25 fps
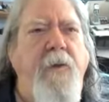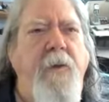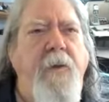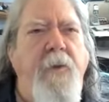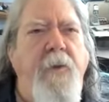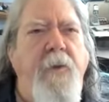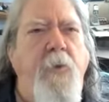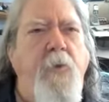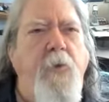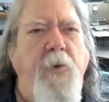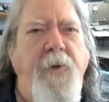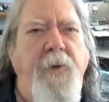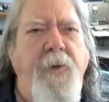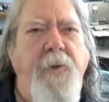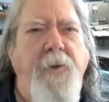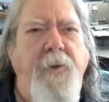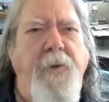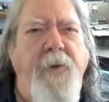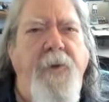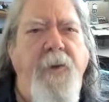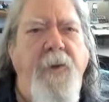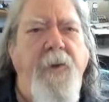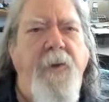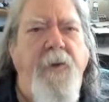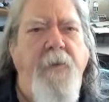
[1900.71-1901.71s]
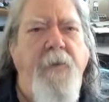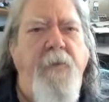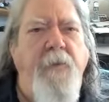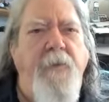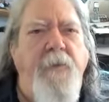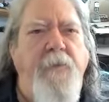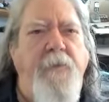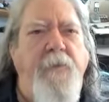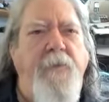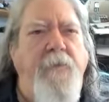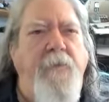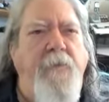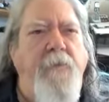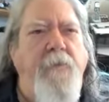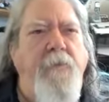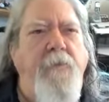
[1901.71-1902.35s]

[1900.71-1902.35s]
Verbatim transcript: you wouldn't think of